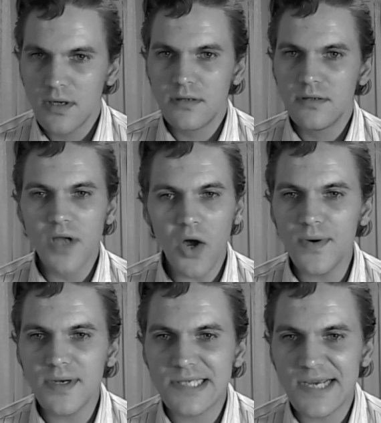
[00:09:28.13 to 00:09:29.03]
No
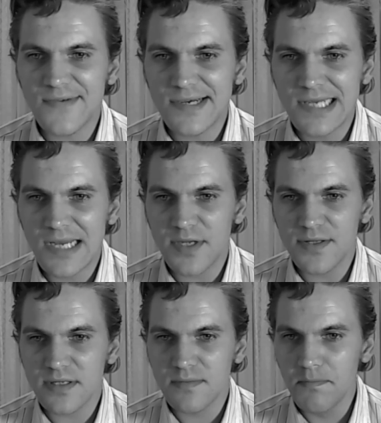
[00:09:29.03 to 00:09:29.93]
one has ever attempted
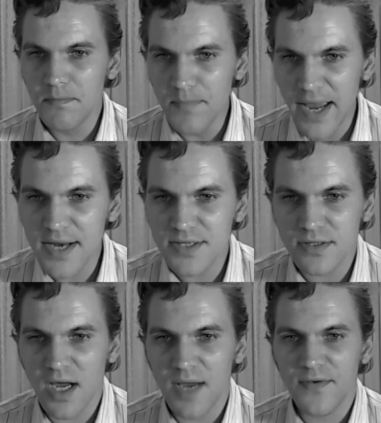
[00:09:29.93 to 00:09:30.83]
this major
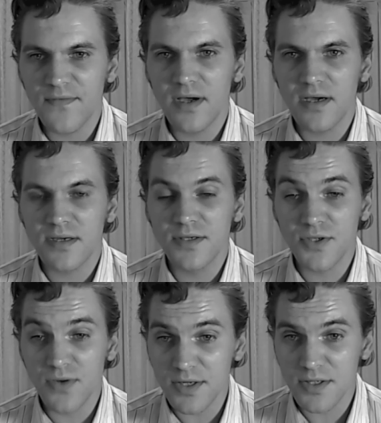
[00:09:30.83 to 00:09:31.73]
type of
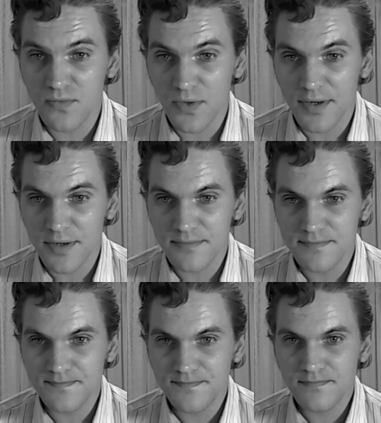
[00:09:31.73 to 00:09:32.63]
construction work,
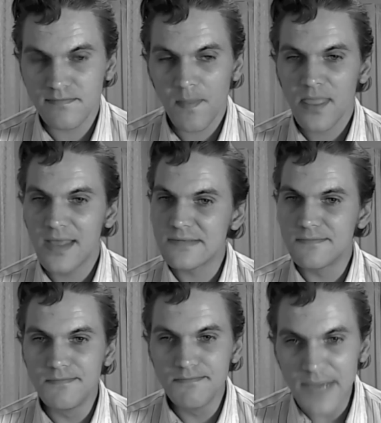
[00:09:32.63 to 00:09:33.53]
this
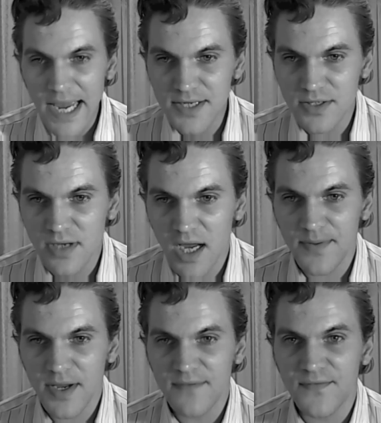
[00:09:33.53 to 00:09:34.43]
major type
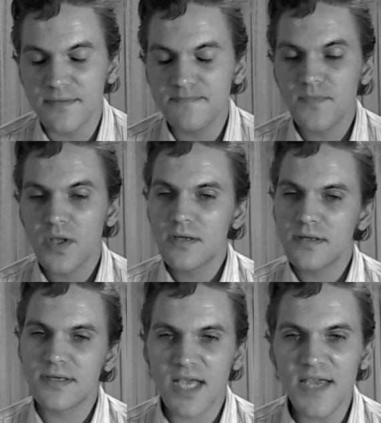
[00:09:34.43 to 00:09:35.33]
of effort
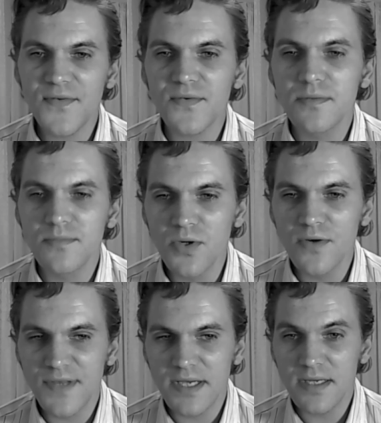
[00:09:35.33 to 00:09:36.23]
to safely
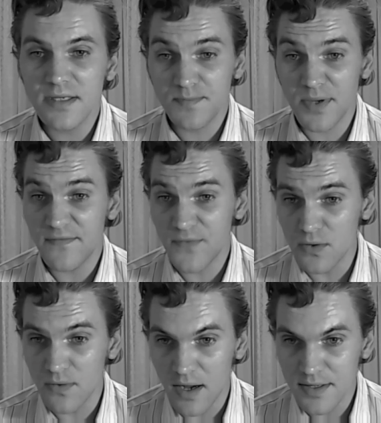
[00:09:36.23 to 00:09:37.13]
remove the spent
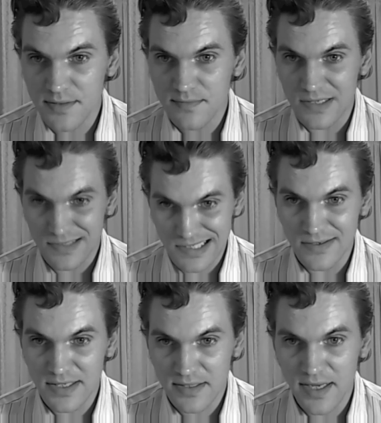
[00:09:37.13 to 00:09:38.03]
fuel rods that are
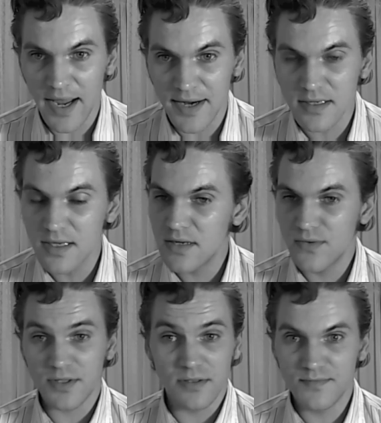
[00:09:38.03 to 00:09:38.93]
still intact,
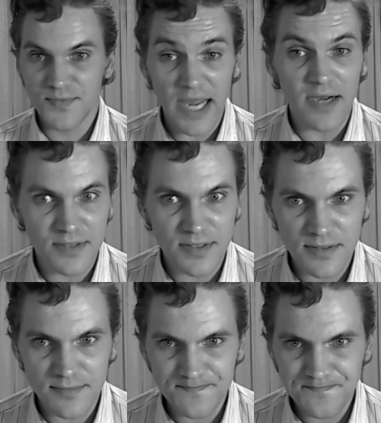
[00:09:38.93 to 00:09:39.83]
which are thousands.